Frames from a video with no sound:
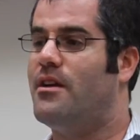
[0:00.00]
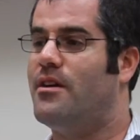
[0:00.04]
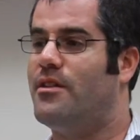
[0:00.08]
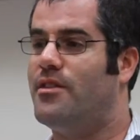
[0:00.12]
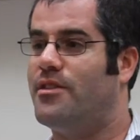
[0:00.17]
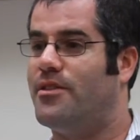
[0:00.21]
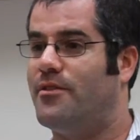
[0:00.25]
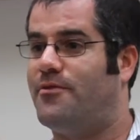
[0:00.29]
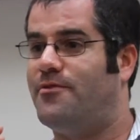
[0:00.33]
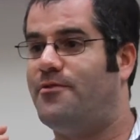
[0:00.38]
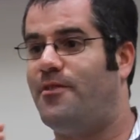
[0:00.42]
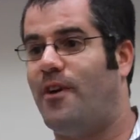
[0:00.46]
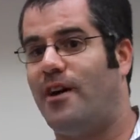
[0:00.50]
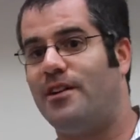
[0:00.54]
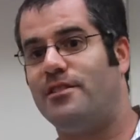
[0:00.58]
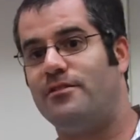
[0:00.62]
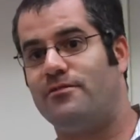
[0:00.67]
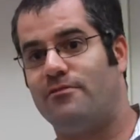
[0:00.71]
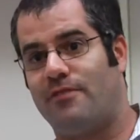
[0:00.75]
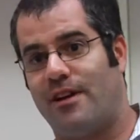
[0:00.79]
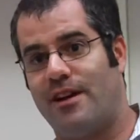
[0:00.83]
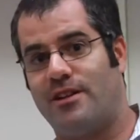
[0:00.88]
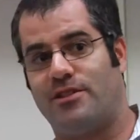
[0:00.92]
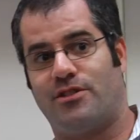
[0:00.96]
the
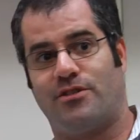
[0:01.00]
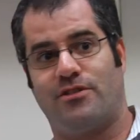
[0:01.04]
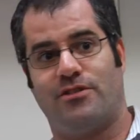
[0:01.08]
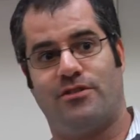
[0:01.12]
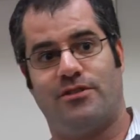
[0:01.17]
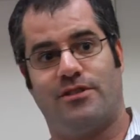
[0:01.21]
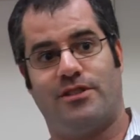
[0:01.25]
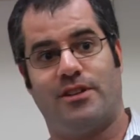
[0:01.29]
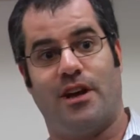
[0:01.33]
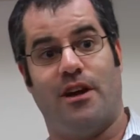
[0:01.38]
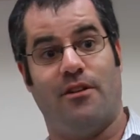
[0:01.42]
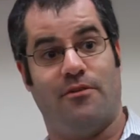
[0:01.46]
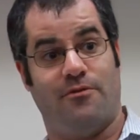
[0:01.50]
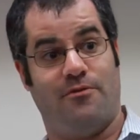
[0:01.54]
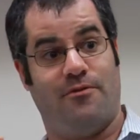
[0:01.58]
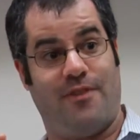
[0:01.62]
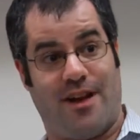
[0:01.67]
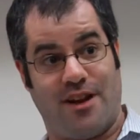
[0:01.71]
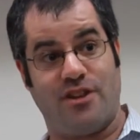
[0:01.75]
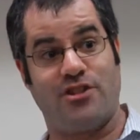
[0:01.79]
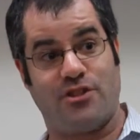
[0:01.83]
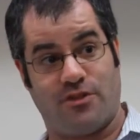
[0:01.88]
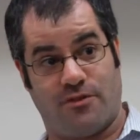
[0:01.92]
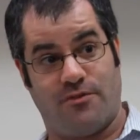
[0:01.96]
fundraisers of
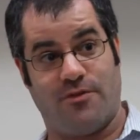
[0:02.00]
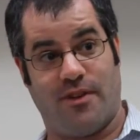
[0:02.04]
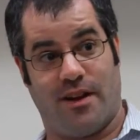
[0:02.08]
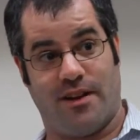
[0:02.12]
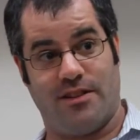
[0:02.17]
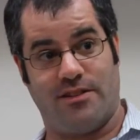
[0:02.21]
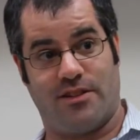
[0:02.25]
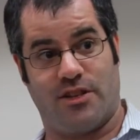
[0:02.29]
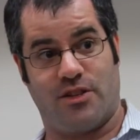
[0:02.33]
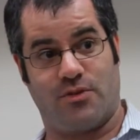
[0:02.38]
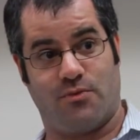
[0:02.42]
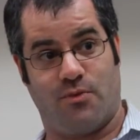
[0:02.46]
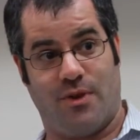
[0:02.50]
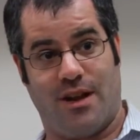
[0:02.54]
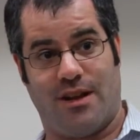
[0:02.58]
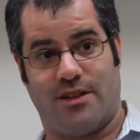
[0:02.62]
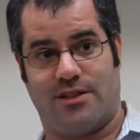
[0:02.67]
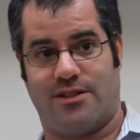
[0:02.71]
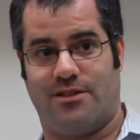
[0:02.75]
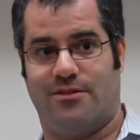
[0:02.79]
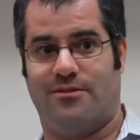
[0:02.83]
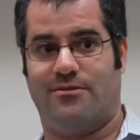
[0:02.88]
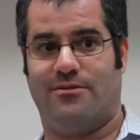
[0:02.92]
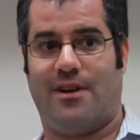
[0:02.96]
venture funds as well.
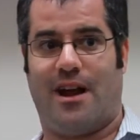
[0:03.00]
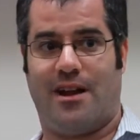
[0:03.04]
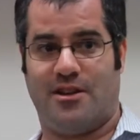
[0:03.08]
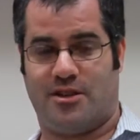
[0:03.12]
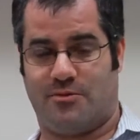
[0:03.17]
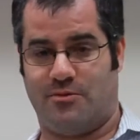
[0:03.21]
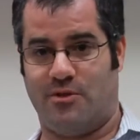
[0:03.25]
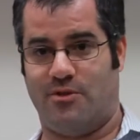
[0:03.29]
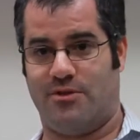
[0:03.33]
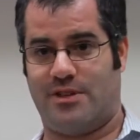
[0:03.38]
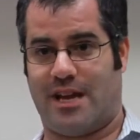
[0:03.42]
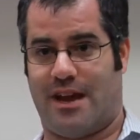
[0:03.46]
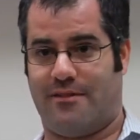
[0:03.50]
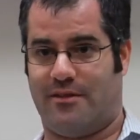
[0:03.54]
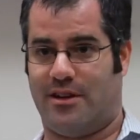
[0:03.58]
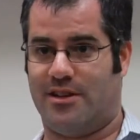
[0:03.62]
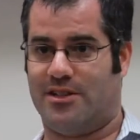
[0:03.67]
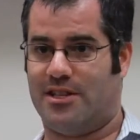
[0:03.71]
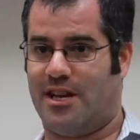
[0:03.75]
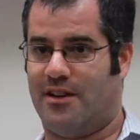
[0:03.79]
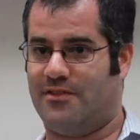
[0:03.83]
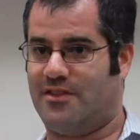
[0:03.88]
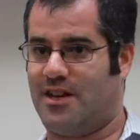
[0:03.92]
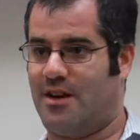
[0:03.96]
So entrepreneurs are having a
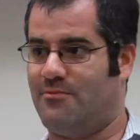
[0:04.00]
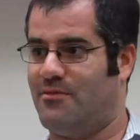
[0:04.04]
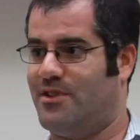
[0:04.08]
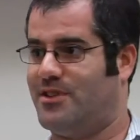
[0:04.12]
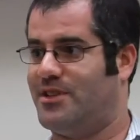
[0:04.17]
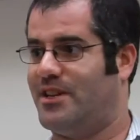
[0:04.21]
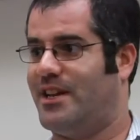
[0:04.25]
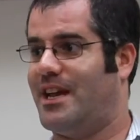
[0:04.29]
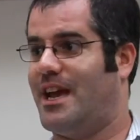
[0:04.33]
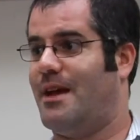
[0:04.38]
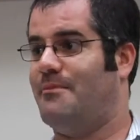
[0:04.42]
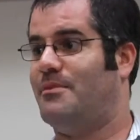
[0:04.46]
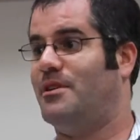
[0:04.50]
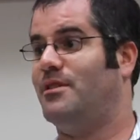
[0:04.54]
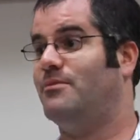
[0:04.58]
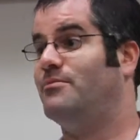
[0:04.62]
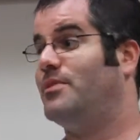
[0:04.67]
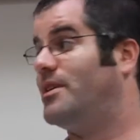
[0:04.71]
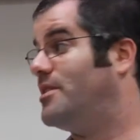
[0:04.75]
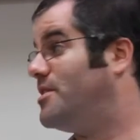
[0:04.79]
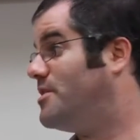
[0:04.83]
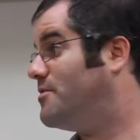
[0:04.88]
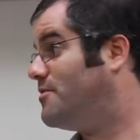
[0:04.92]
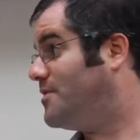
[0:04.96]
tough time raising capital,
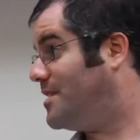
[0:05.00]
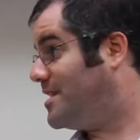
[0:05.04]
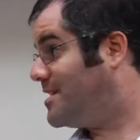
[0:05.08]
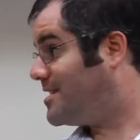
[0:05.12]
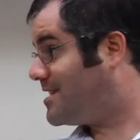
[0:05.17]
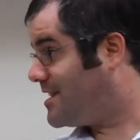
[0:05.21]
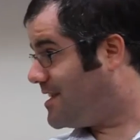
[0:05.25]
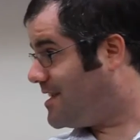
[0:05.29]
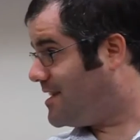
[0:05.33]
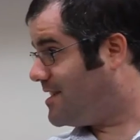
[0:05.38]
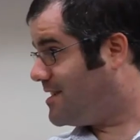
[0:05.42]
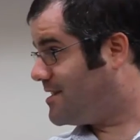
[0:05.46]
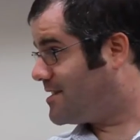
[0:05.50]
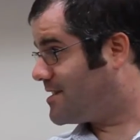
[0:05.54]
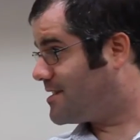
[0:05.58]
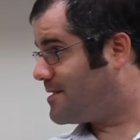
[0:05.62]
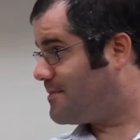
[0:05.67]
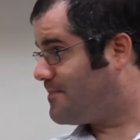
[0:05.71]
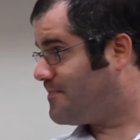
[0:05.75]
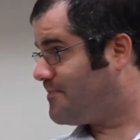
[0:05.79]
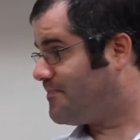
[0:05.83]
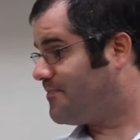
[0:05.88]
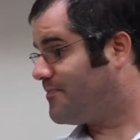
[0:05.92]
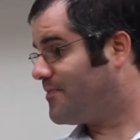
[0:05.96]
but the VCs
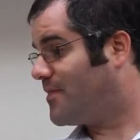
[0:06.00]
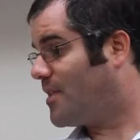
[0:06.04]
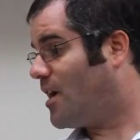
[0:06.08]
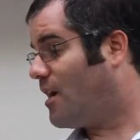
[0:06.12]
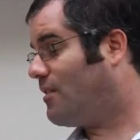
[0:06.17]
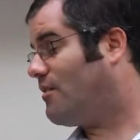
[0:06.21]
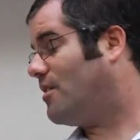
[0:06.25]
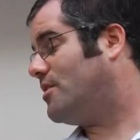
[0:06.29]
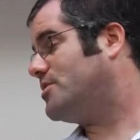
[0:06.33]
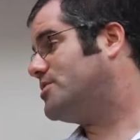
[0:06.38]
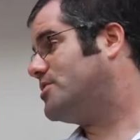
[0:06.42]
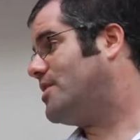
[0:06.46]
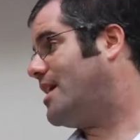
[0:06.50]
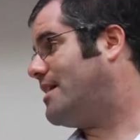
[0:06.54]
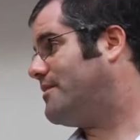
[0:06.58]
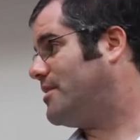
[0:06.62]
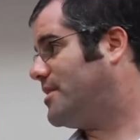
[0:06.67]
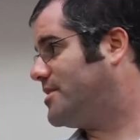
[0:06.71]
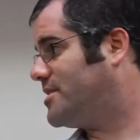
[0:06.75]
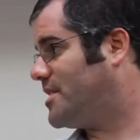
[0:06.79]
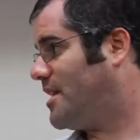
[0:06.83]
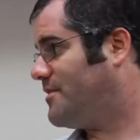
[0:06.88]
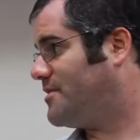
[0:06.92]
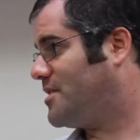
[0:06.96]
are also having
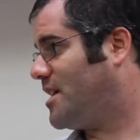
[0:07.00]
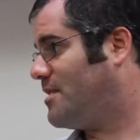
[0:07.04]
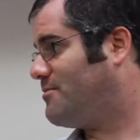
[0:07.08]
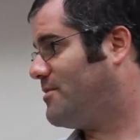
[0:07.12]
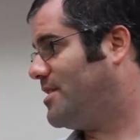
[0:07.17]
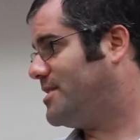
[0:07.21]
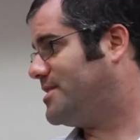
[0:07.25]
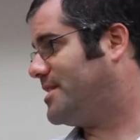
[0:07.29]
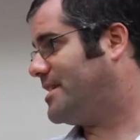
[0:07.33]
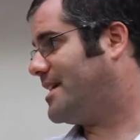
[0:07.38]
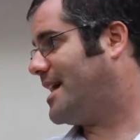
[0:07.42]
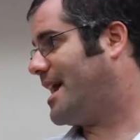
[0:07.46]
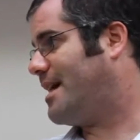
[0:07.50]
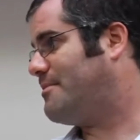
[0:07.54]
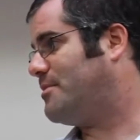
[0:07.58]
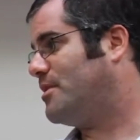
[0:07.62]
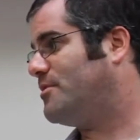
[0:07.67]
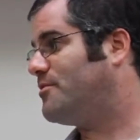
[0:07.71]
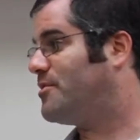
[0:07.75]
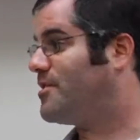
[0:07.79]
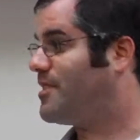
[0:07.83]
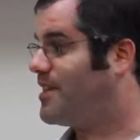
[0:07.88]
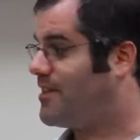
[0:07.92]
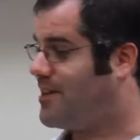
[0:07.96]
a tough time raising capital
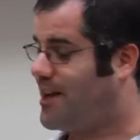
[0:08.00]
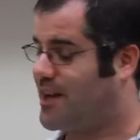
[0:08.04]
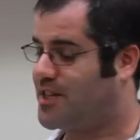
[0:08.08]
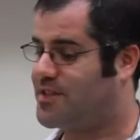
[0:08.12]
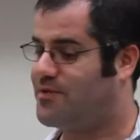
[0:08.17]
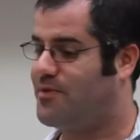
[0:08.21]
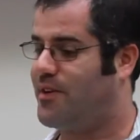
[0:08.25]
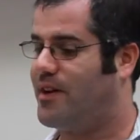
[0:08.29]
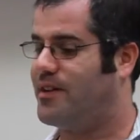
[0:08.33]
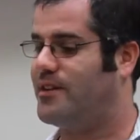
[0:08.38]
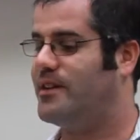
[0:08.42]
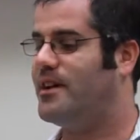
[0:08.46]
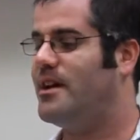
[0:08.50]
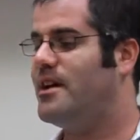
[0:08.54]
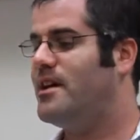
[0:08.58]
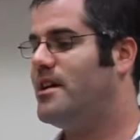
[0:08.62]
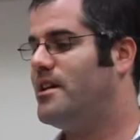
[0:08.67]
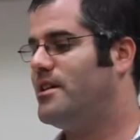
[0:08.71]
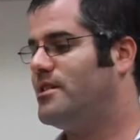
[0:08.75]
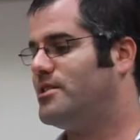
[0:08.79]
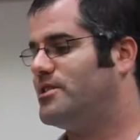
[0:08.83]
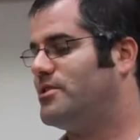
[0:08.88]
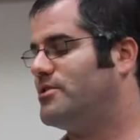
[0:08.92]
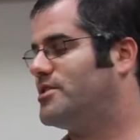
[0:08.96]
for their next fund.
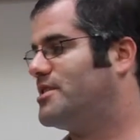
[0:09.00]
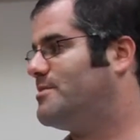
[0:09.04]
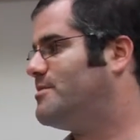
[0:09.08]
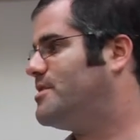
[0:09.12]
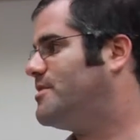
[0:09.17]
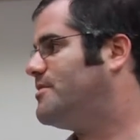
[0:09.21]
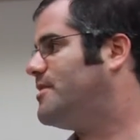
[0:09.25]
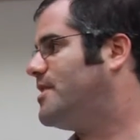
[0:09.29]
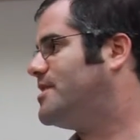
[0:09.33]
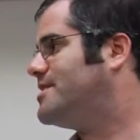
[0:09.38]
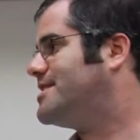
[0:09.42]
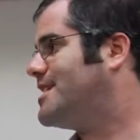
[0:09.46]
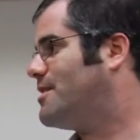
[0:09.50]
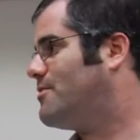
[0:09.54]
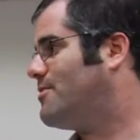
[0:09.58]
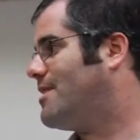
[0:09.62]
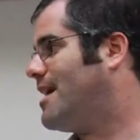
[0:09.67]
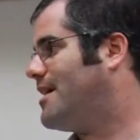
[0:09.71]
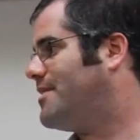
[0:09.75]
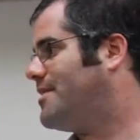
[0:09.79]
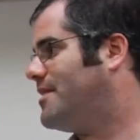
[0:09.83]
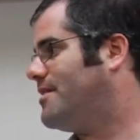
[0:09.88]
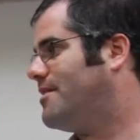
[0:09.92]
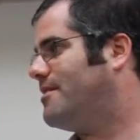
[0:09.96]
So some of the funds that were
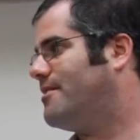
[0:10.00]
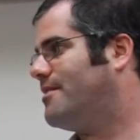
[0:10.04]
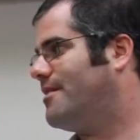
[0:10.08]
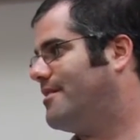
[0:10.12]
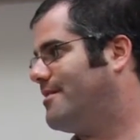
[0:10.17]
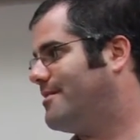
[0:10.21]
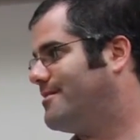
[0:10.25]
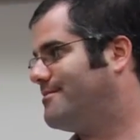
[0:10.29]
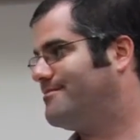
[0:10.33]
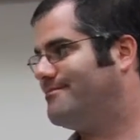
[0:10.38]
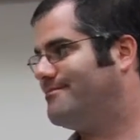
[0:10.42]
out there are